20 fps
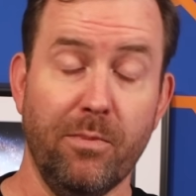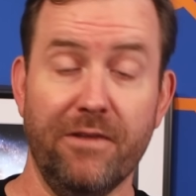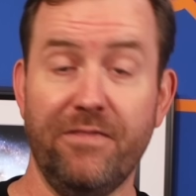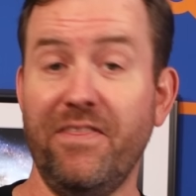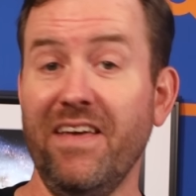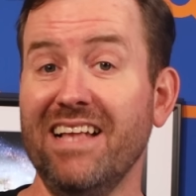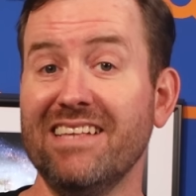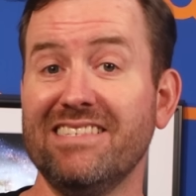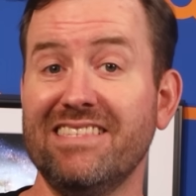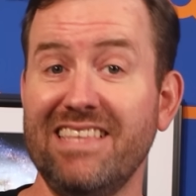But
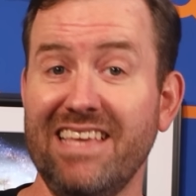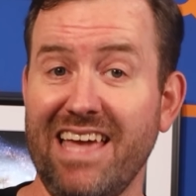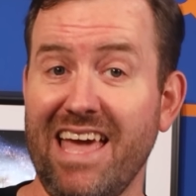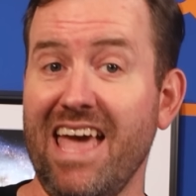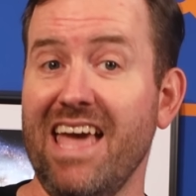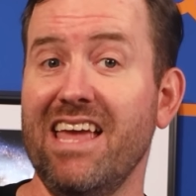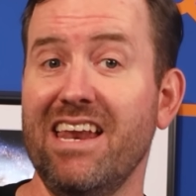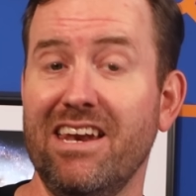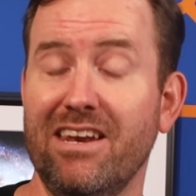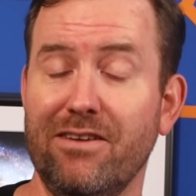that's the
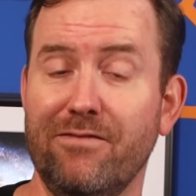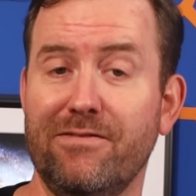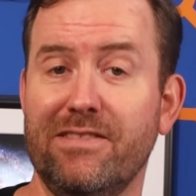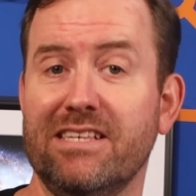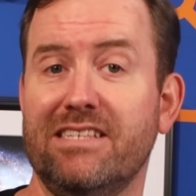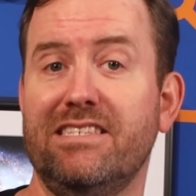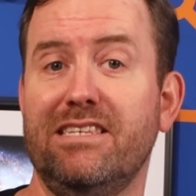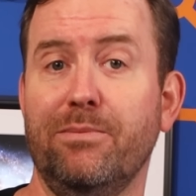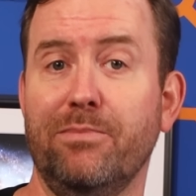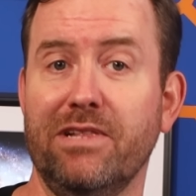end of the
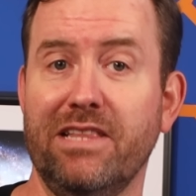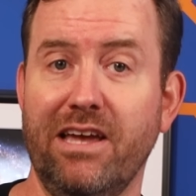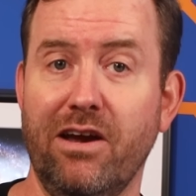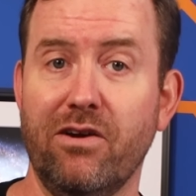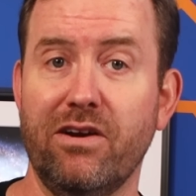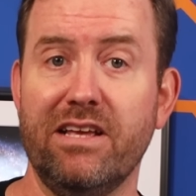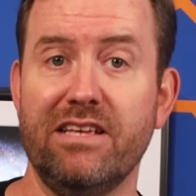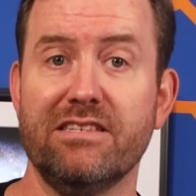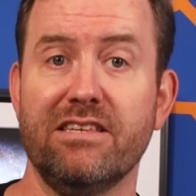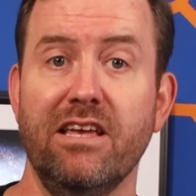
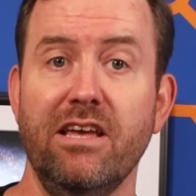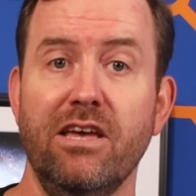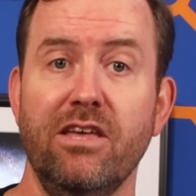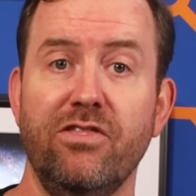similarities.